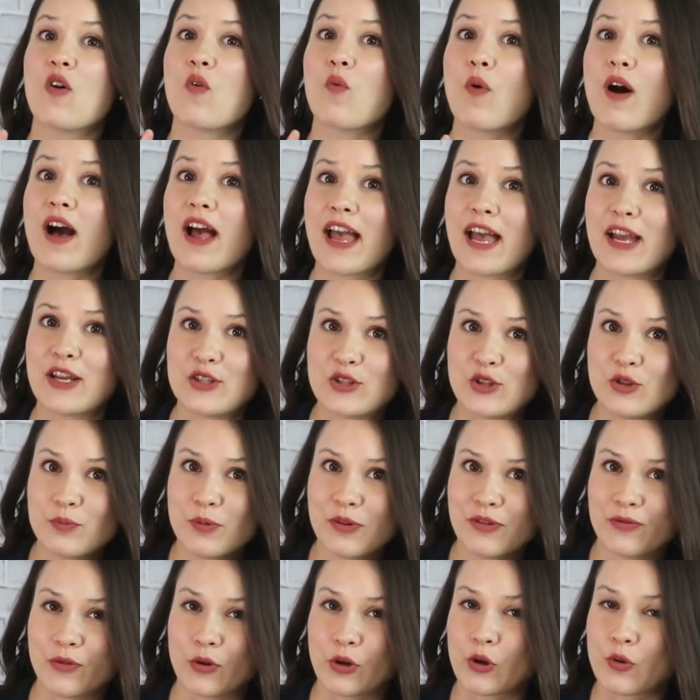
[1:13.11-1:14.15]
why I do
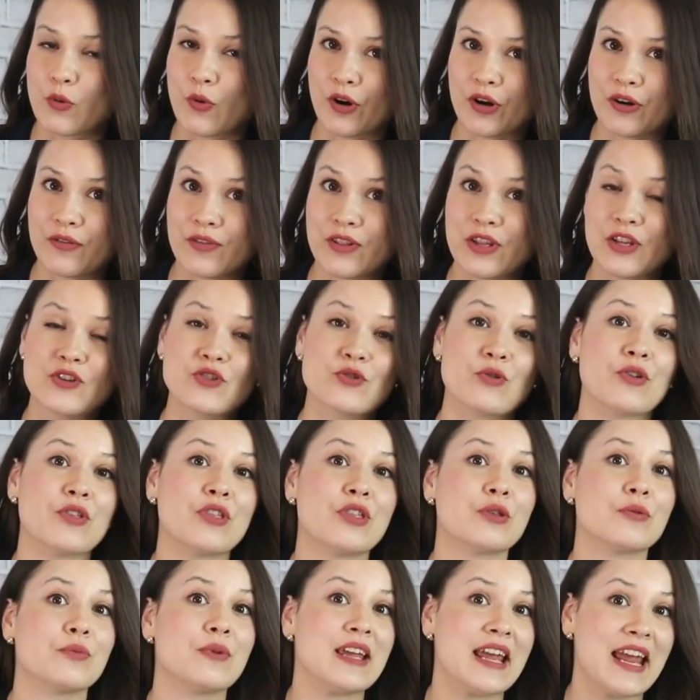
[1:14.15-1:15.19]
prefer 1/4 of an inch or
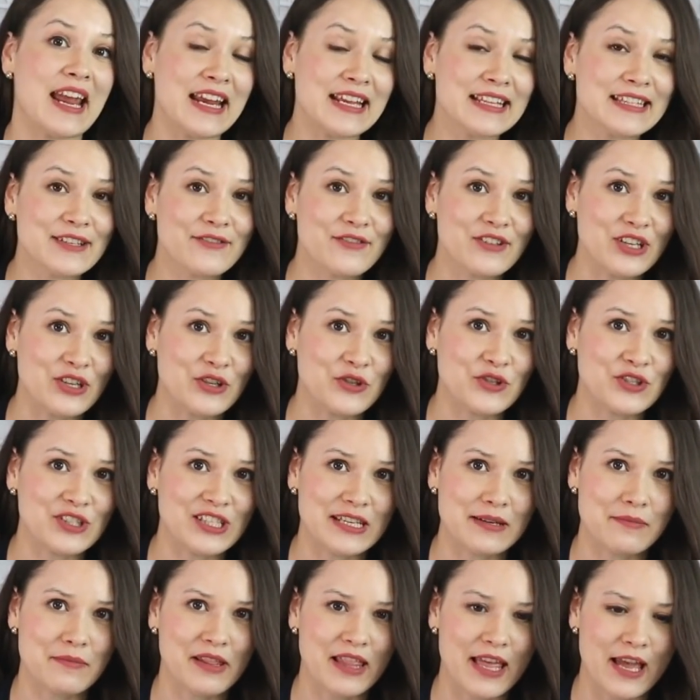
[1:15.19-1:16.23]
3/8 of an inch
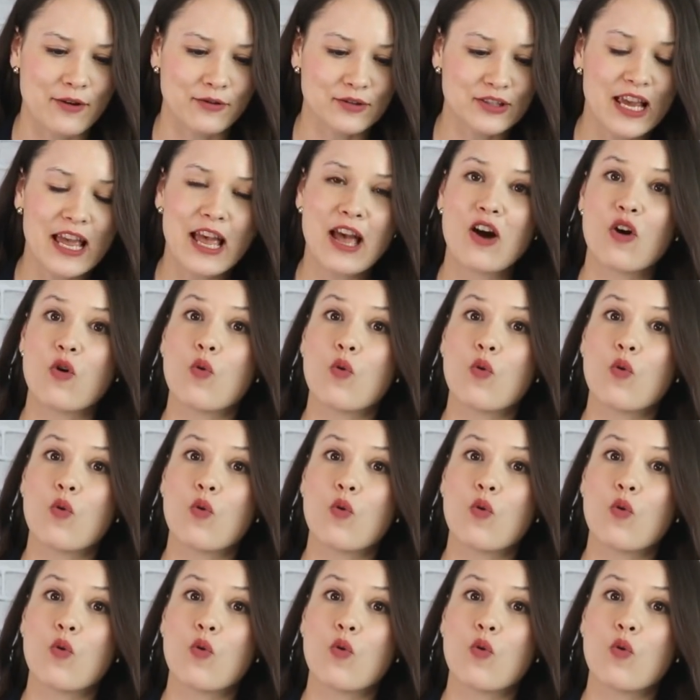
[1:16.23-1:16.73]
seam allowance,